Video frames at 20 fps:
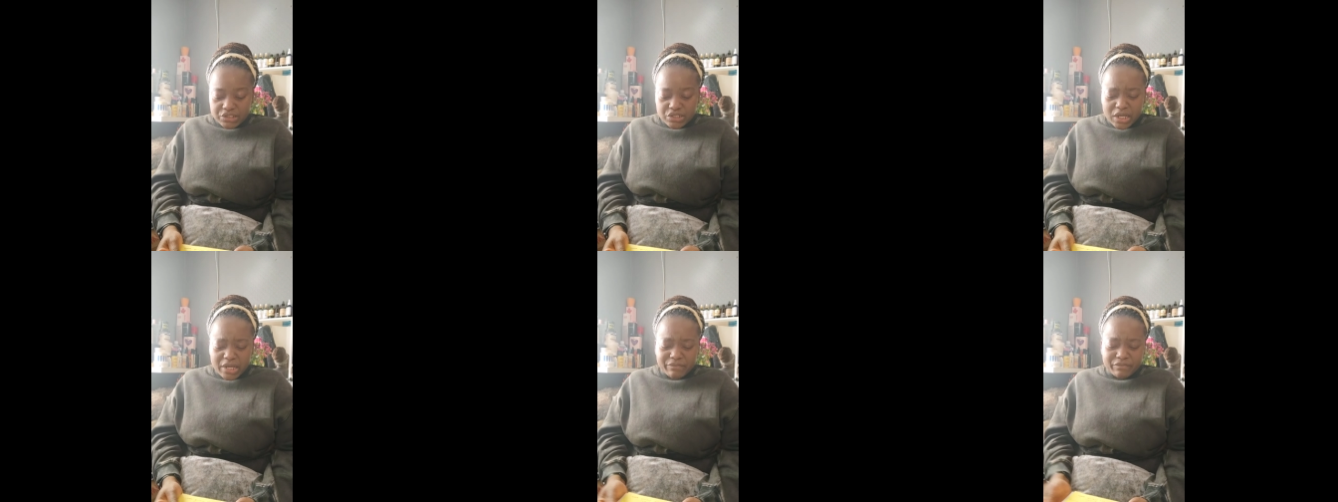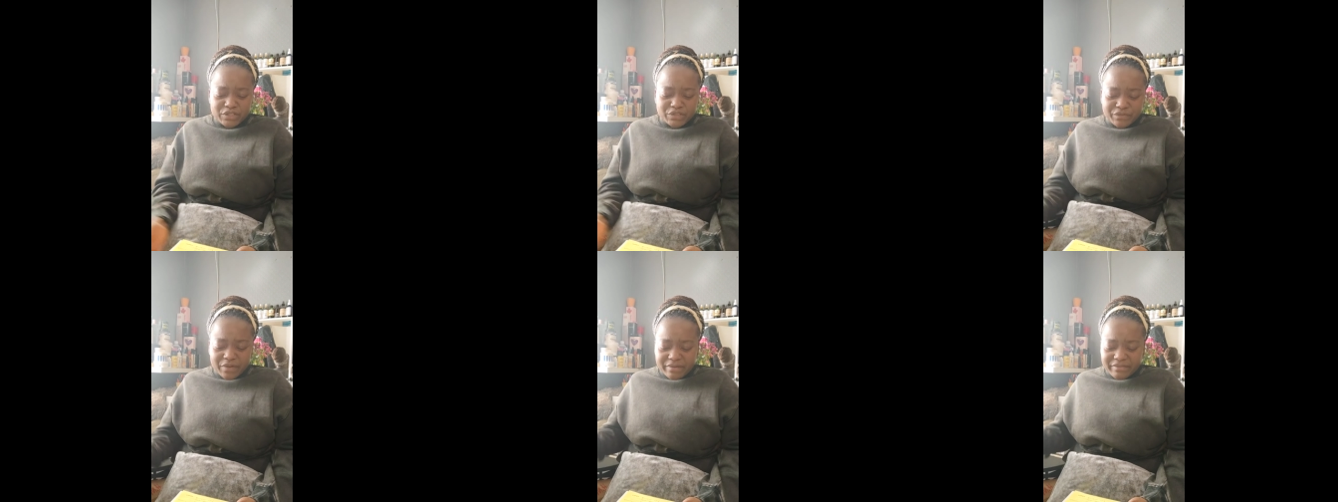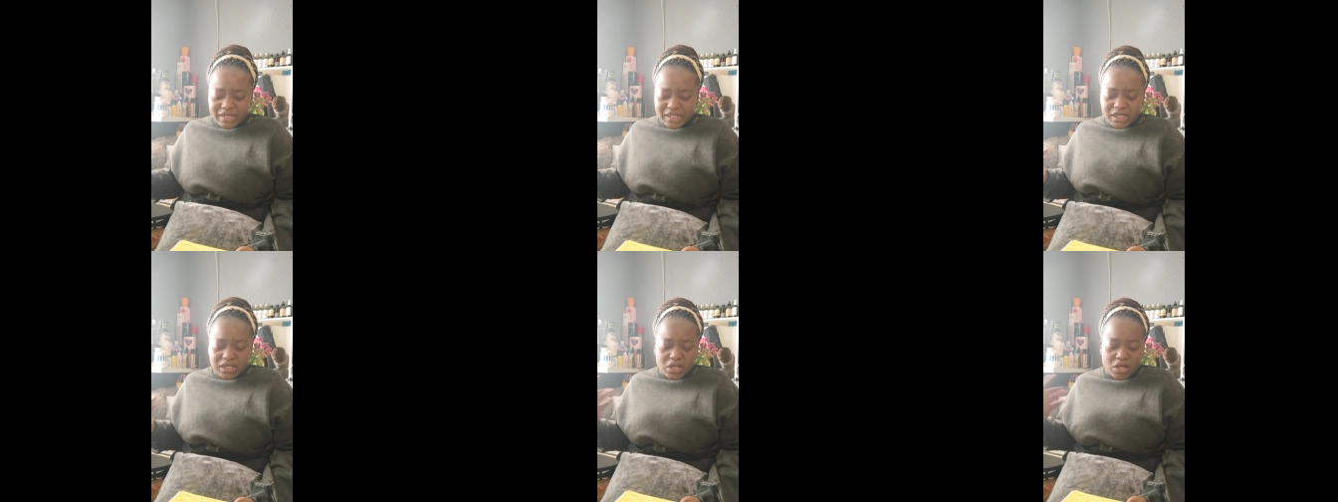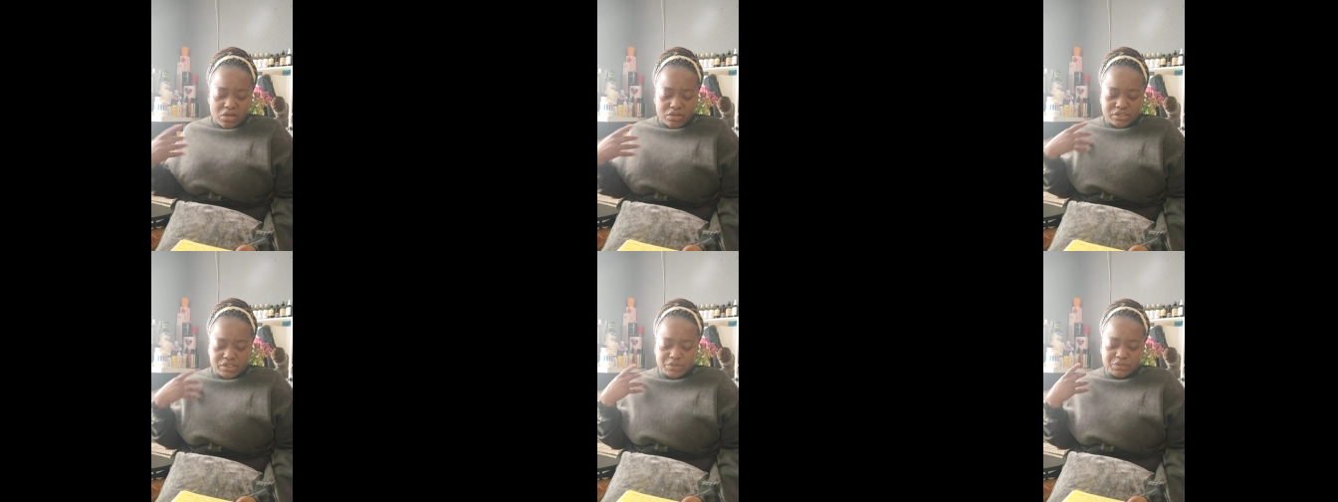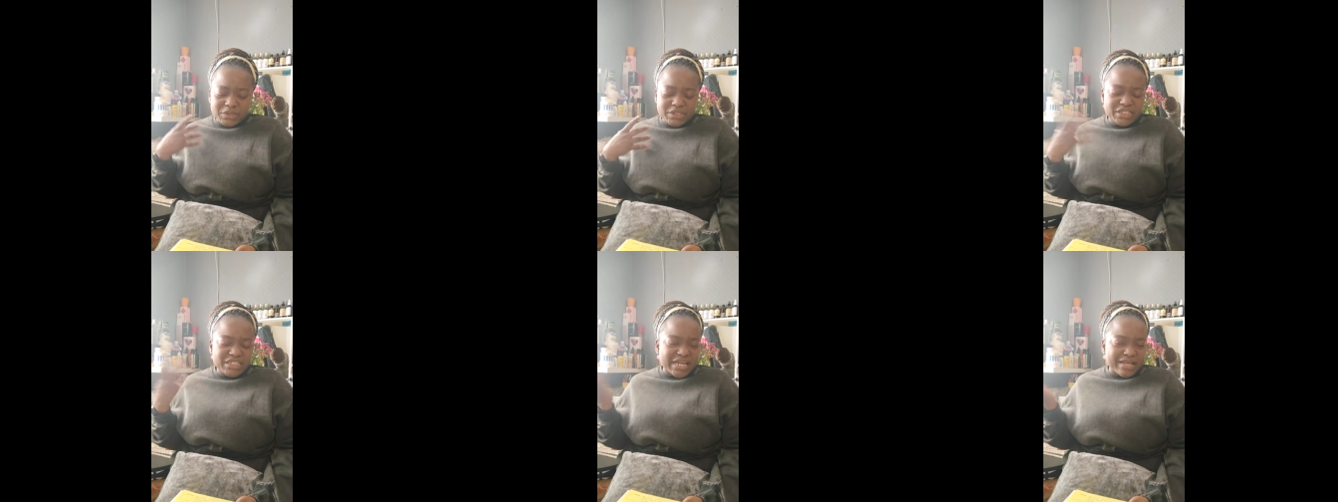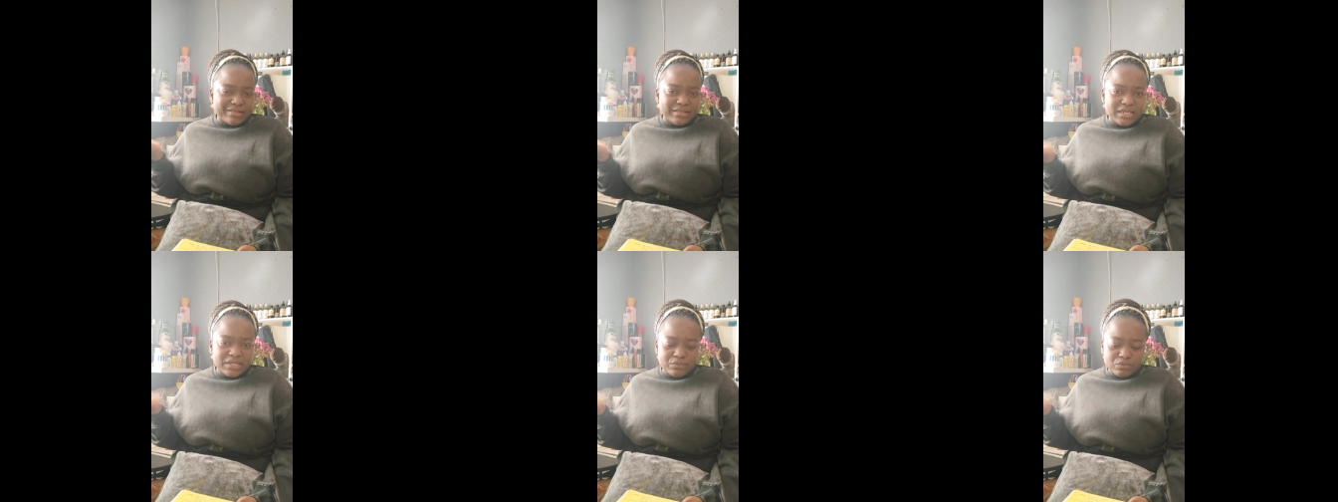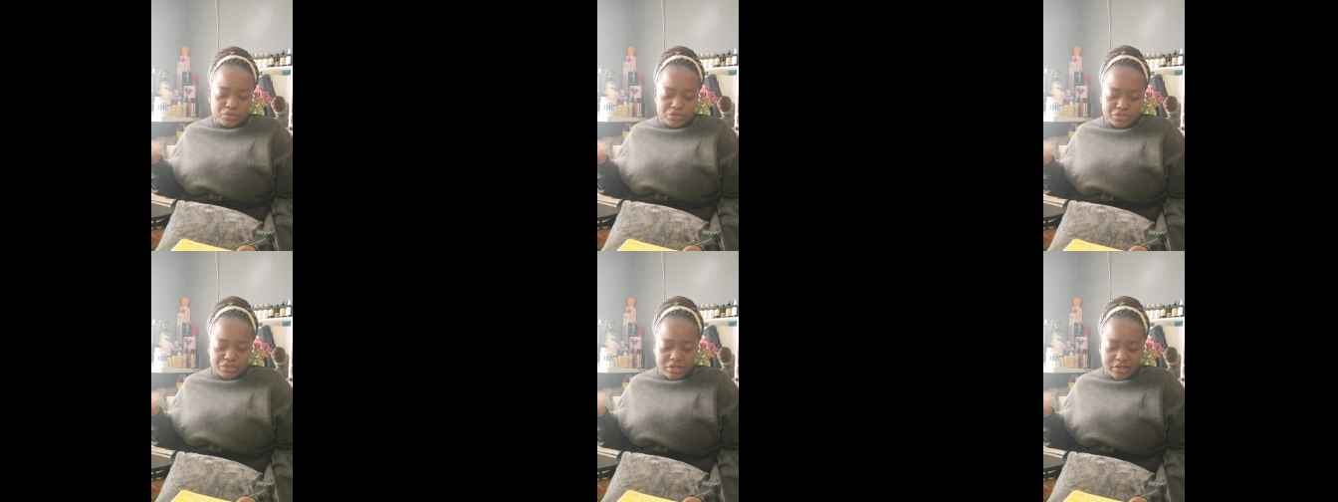so it was very close which i
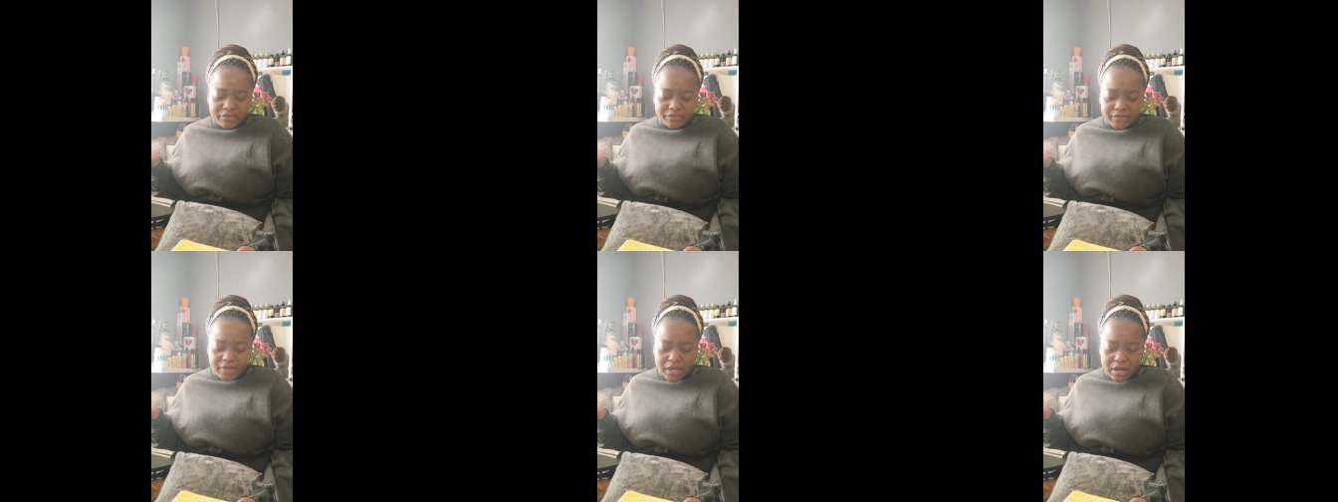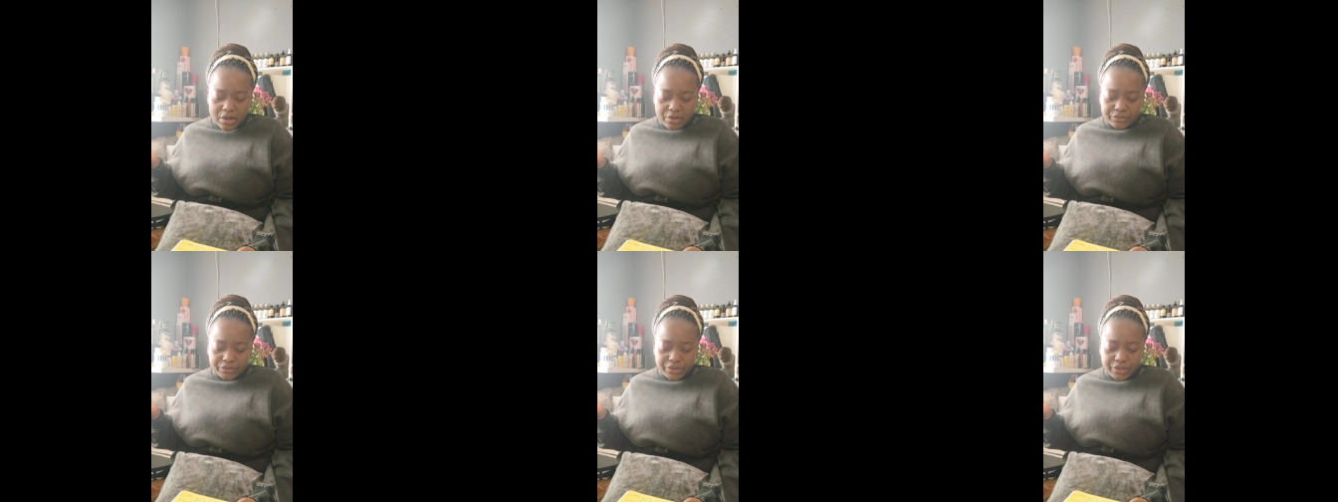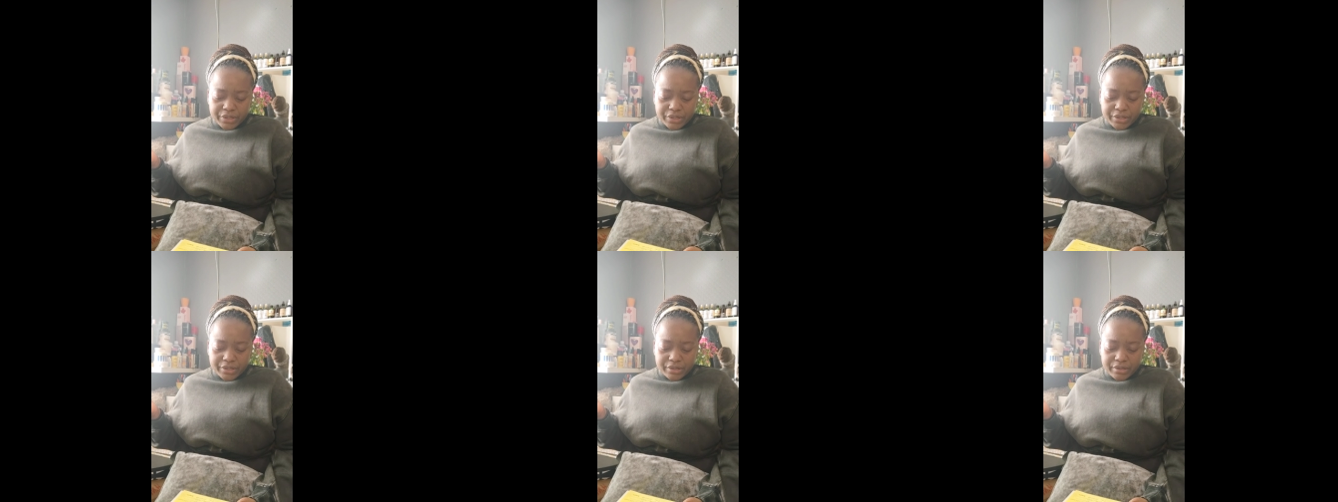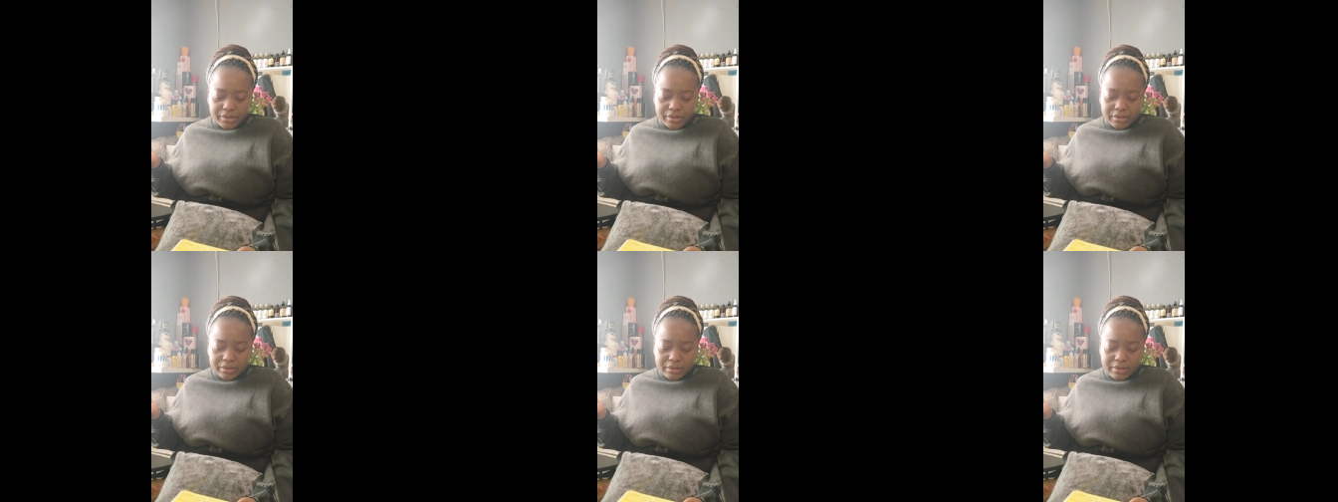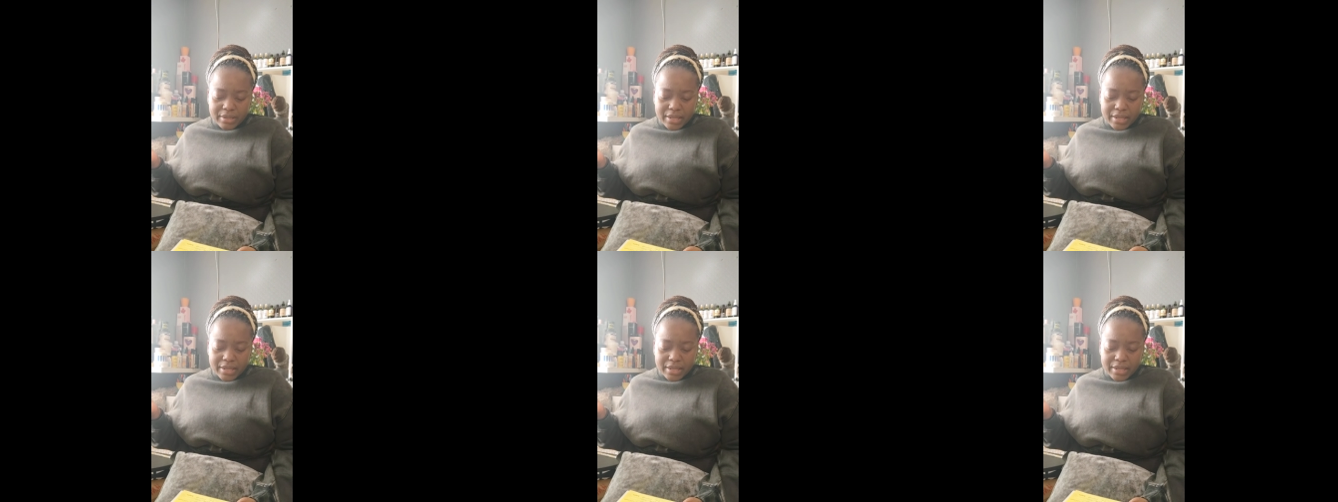think was not fair on her